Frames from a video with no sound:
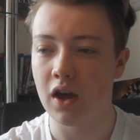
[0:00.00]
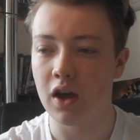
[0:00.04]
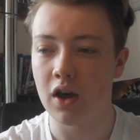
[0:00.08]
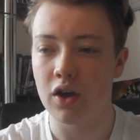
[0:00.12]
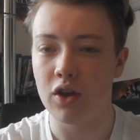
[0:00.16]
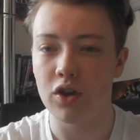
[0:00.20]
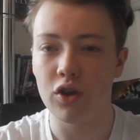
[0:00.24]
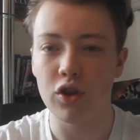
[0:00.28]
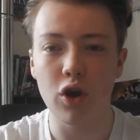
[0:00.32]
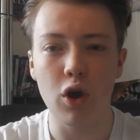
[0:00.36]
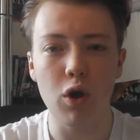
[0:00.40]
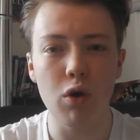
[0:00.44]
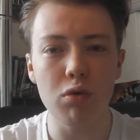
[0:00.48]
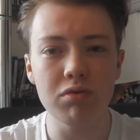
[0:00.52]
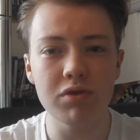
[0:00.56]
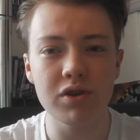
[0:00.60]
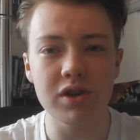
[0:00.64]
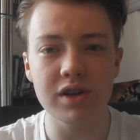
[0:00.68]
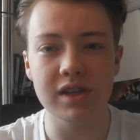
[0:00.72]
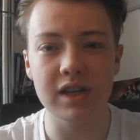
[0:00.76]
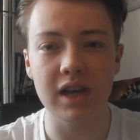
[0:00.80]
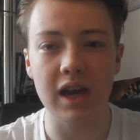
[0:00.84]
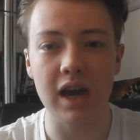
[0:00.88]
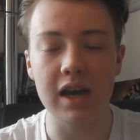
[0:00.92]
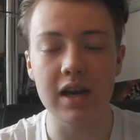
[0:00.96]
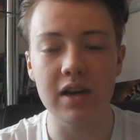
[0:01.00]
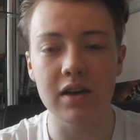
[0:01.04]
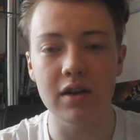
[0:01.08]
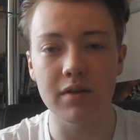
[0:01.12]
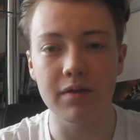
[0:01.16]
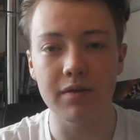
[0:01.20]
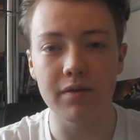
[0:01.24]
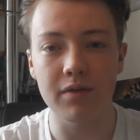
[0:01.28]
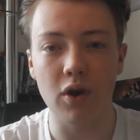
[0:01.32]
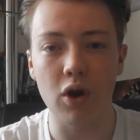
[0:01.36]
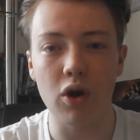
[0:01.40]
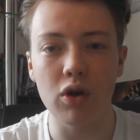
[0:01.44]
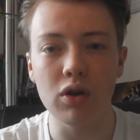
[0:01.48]
they all just kind of,
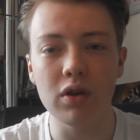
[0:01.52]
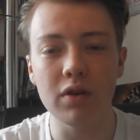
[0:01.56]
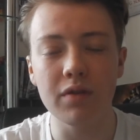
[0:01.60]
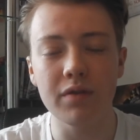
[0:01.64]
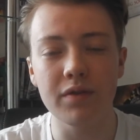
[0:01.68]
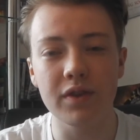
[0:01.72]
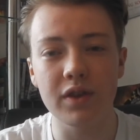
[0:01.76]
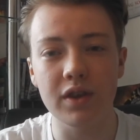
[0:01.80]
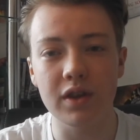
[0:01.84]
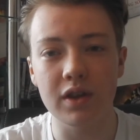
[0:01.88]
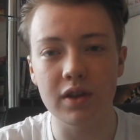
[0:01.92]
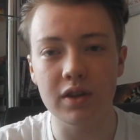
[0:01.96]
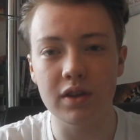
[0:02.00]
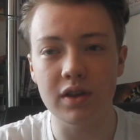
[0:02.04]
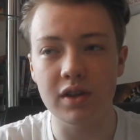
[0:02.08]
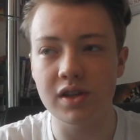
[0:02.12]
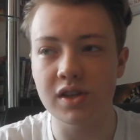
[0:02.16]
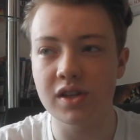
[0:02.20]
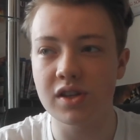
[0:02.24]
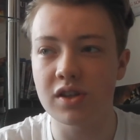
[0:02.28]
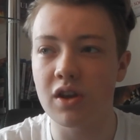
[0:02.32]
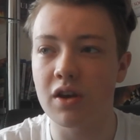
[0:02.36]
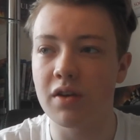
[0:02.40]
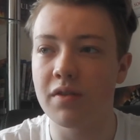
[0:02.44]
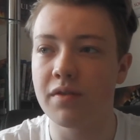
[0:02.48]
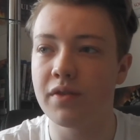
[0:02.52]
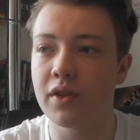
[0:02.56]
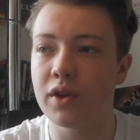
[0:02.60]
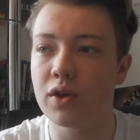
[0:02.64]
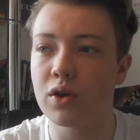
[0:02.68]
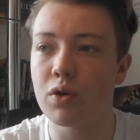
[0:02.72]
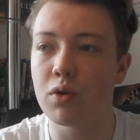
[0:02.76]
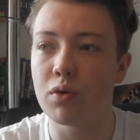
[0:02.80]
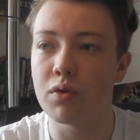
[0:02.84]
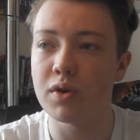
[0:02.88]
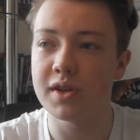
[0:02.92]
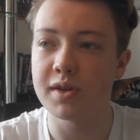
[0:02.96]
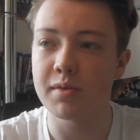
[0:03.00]
all of the stuff that
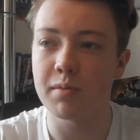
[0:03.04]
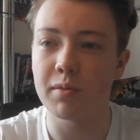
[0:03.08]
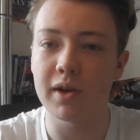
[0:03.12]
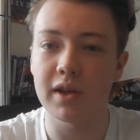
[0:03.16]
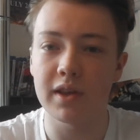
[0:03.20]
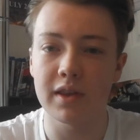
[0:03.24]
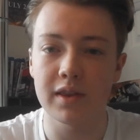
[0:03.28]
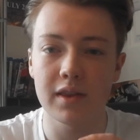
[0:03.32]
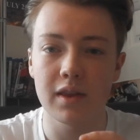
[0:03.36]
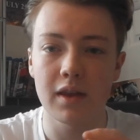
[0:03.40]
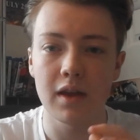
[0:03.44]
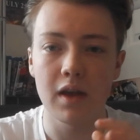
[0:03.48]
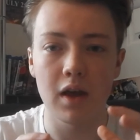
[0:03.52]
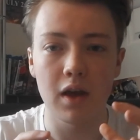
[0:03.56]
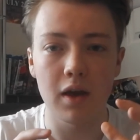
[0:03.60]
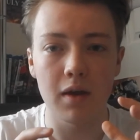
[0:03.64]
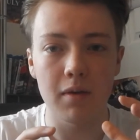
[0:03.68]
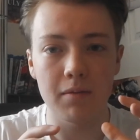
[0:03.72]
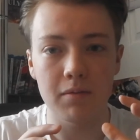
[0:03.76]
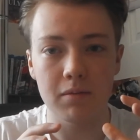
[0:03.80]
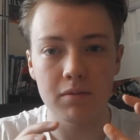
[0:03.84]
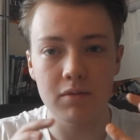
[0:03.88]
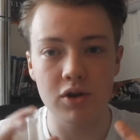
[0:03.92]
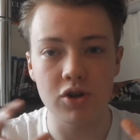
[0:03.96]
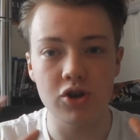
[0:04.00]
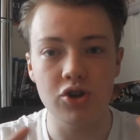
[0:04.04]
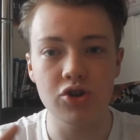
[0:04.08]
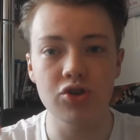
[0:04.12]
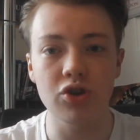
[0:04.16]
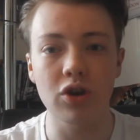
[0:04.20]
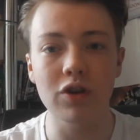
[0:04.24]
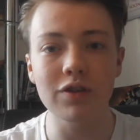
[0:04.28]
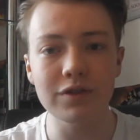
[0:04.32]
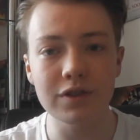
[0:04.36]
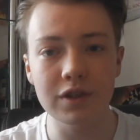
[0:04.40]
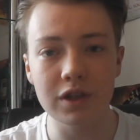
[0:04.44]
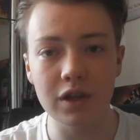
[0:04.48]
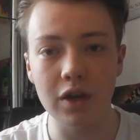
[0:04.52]
goes with
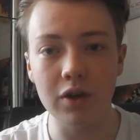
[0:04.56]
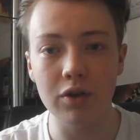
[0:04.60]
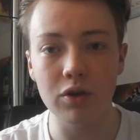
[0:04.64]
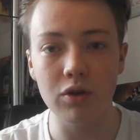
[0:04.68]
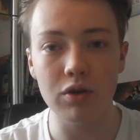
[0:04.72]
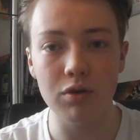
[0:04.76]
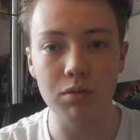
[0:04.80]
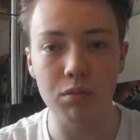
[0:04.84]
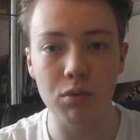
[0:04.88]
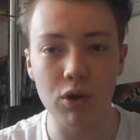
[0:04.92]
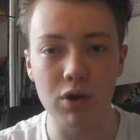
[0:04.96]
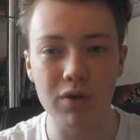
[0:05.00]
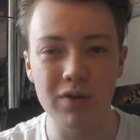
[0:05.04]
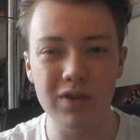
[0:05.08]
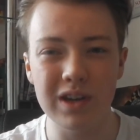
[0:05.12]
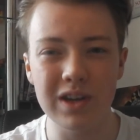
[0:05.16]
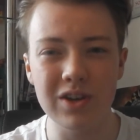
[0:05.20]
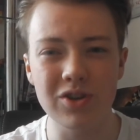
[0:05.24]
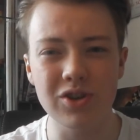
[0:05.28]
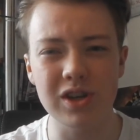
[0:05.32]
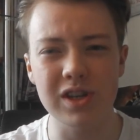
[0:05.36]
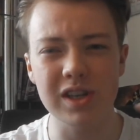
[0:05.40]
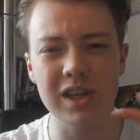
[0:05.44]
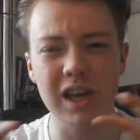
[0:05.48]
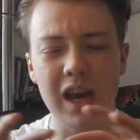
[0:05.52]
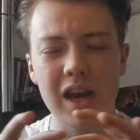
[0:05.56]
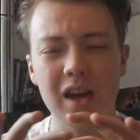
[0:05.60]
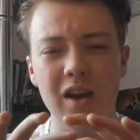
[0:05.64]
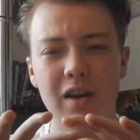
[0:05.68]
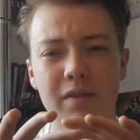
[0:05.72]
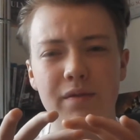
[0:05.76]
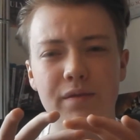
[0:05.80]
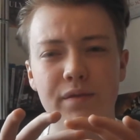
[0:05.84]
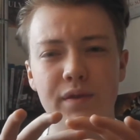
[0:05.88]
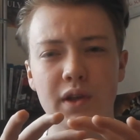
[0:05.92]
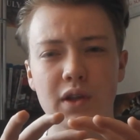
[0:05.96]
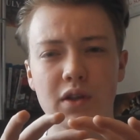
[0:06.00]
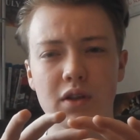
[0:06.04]
constructing a good movie just kind of
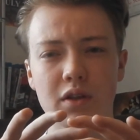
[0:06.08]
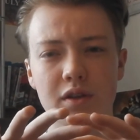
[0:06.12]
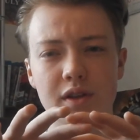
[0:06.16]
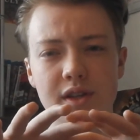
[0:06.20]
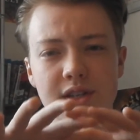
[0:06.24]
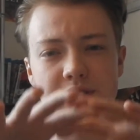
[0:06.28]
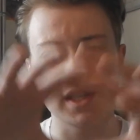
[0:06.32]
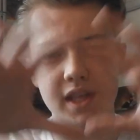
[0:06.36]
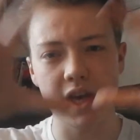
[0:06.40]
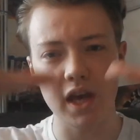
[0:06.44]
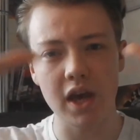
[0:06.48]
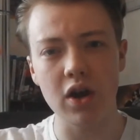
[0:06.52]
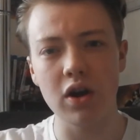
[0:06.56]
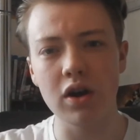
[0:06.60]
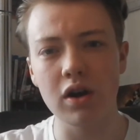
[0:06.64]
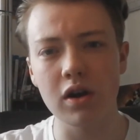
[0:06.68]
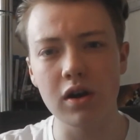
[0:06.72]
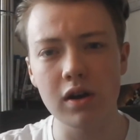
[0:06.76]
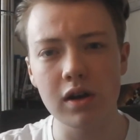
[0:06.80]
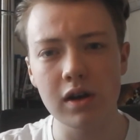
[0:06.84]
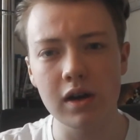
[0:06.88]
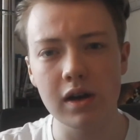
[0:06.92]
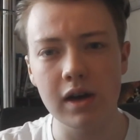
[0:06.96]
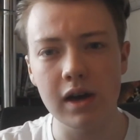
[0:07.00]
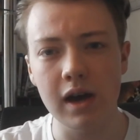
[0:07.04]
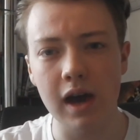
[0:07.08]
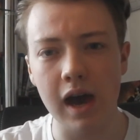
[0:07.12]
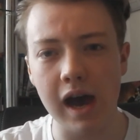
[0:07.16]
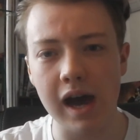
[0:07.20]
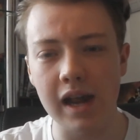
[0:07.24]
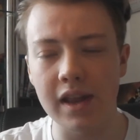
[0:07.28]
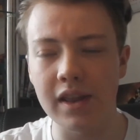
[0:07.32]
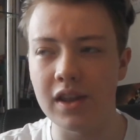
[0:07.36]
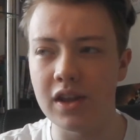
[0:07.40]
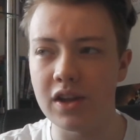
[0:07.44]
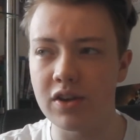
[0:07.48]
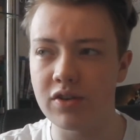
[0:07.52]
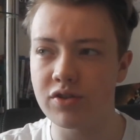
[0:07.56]
feels there, and
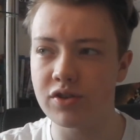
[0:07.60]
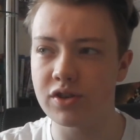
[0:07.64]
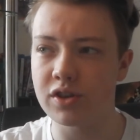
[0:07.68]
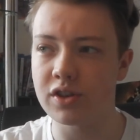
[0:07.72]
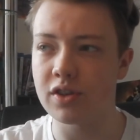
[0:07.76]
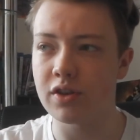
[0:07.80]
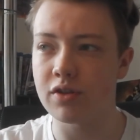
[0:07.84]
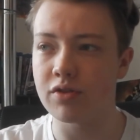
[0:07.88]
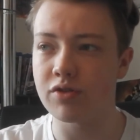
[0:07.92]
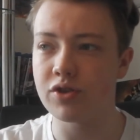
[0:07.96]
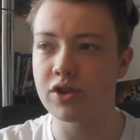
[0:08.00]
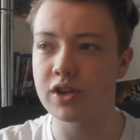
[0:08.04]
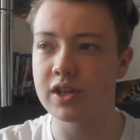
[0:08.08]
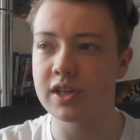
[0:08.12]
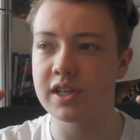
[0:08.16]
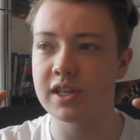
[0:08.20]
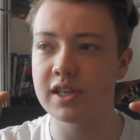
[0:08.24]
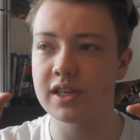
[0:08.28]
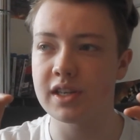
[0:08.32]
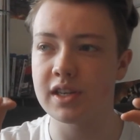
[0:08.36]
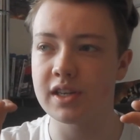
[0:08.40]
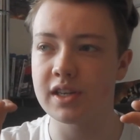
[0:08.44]
they're just